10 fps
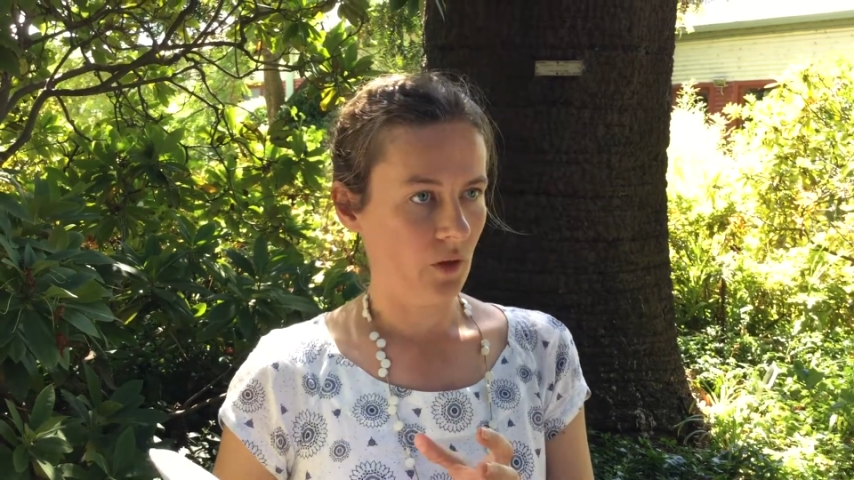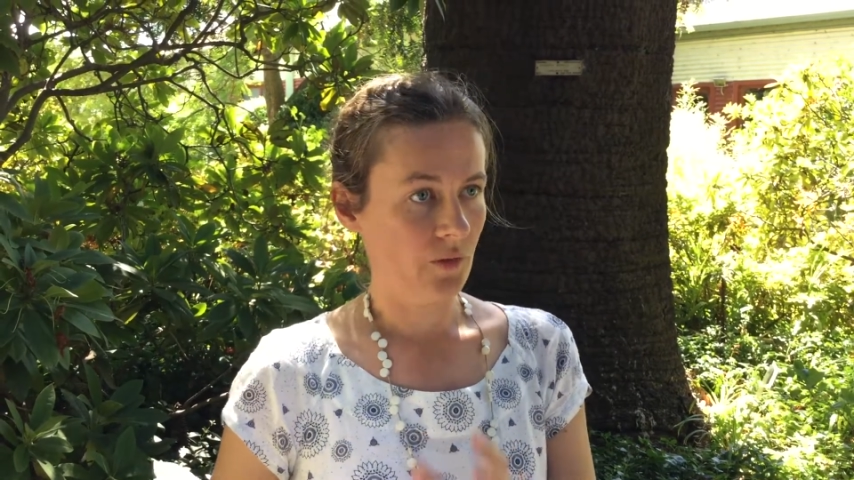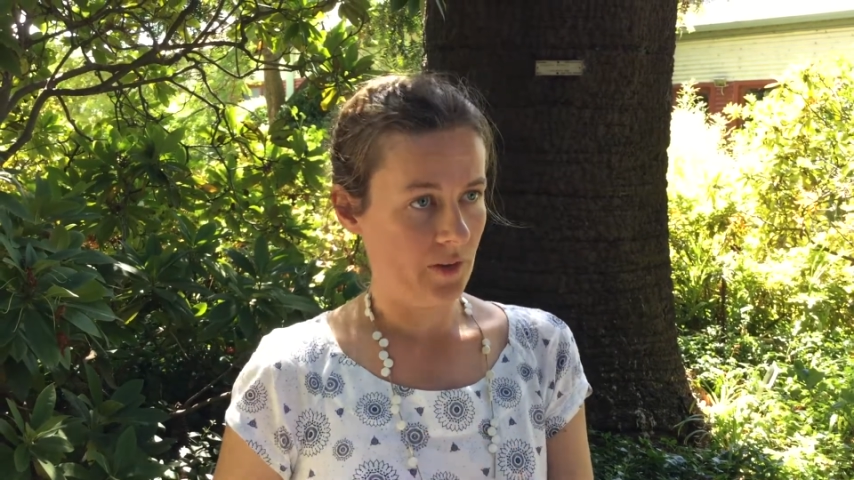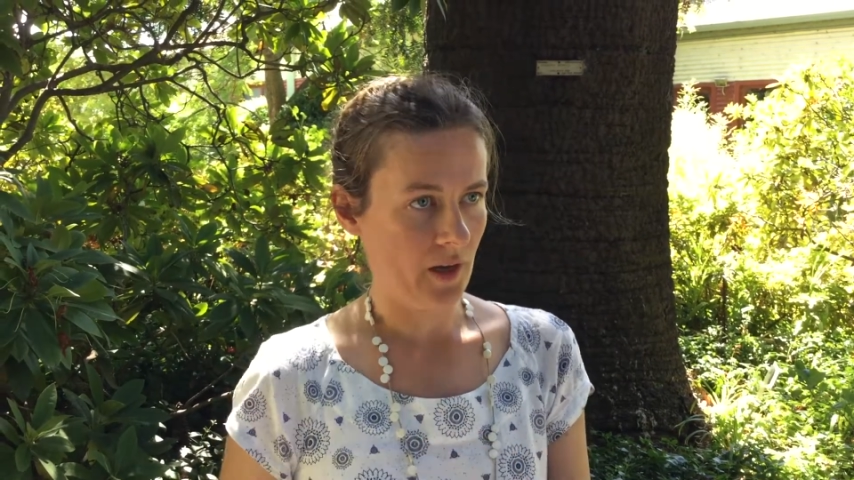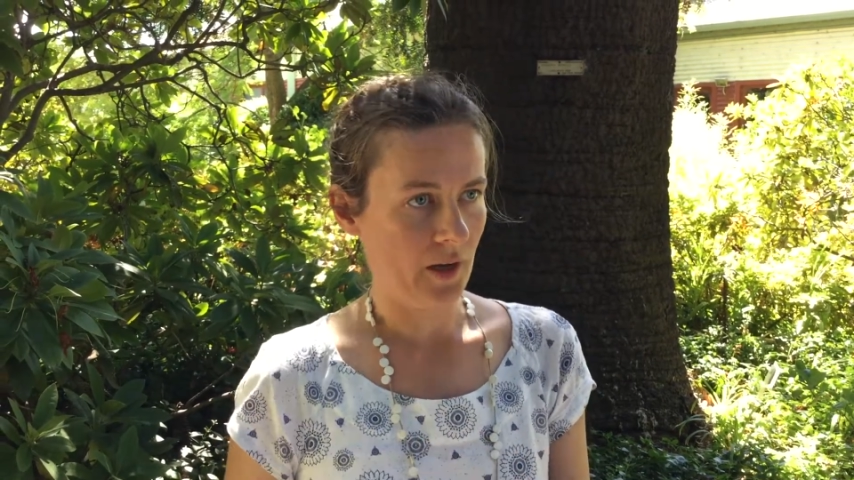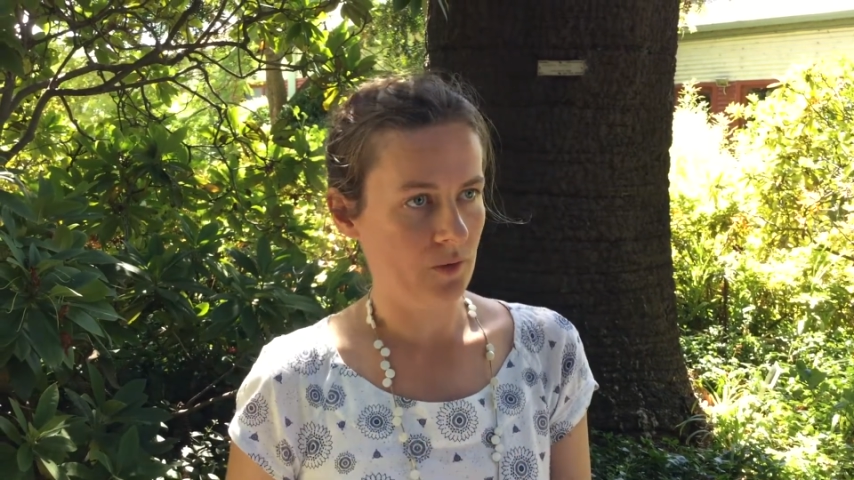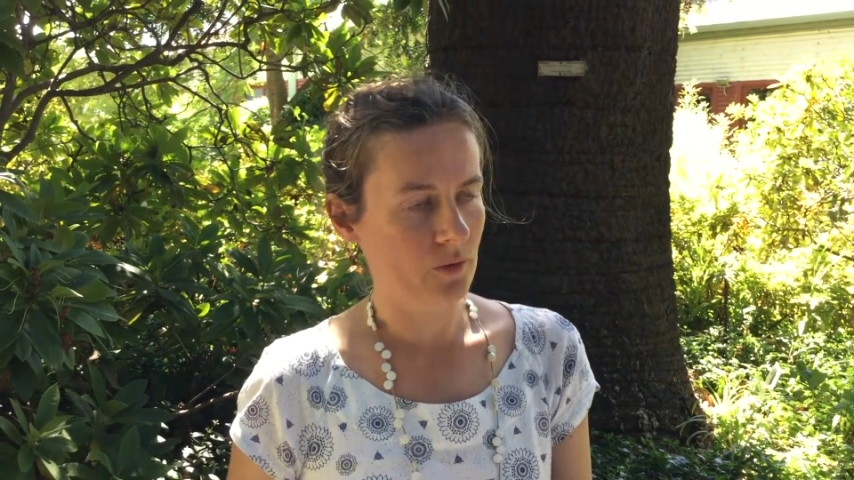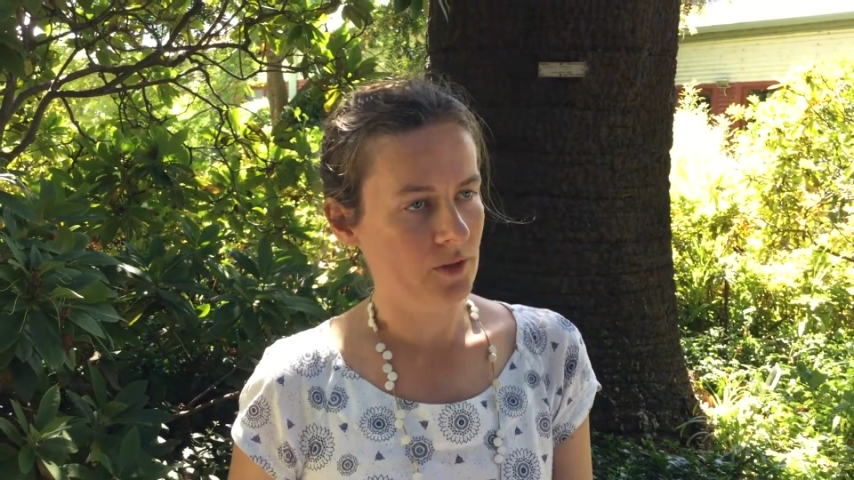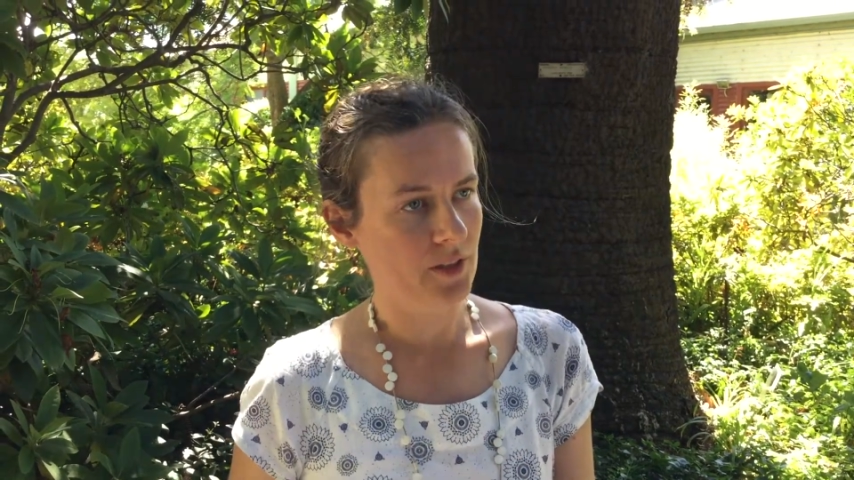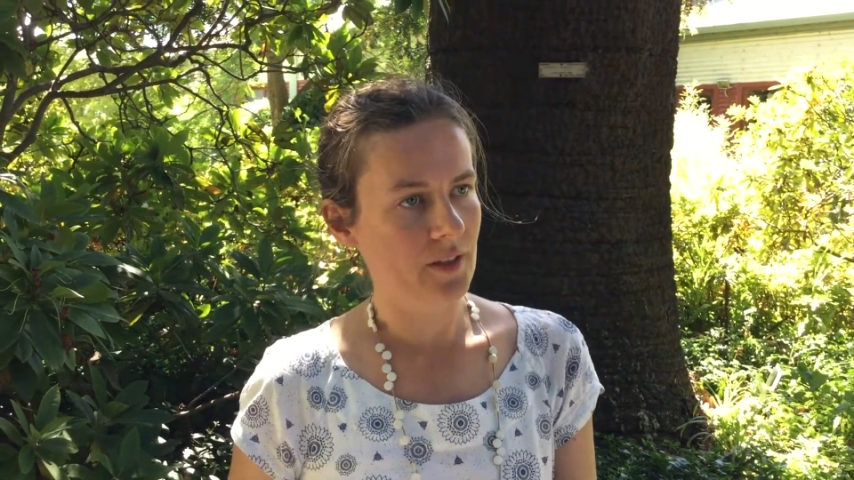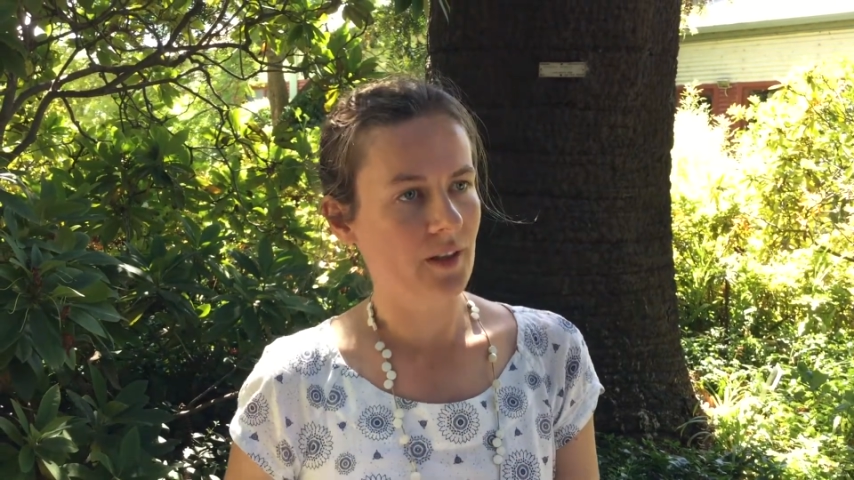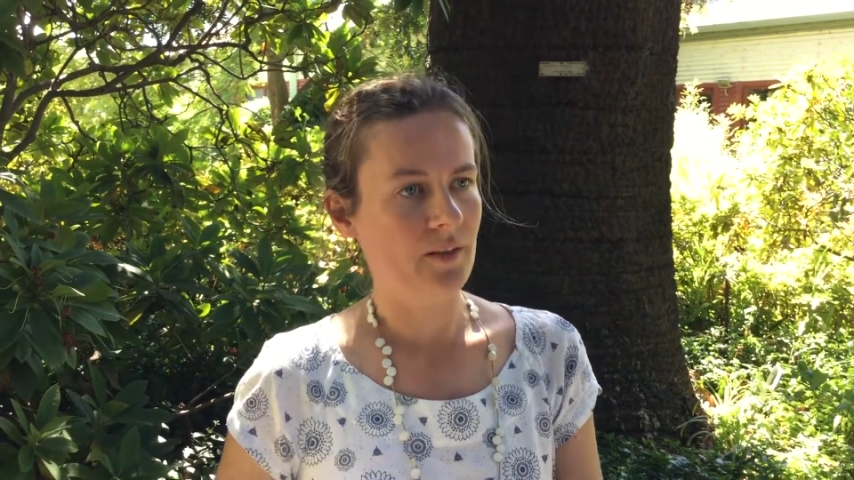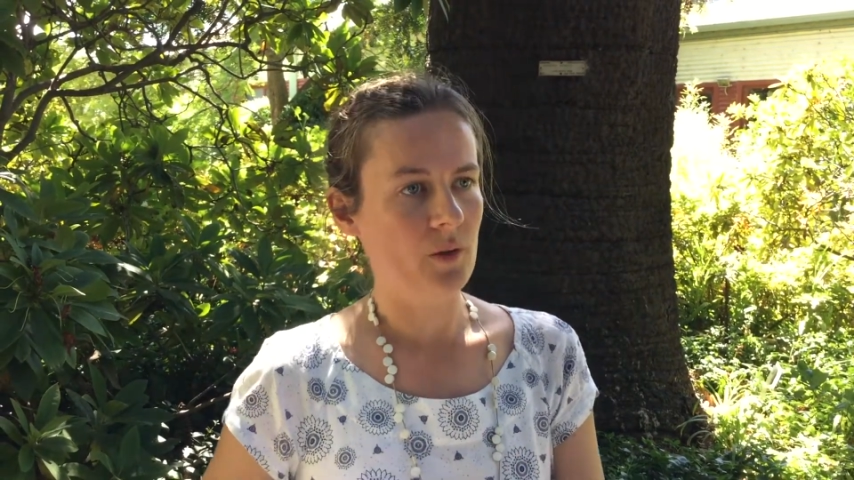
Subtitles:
the hydrology, and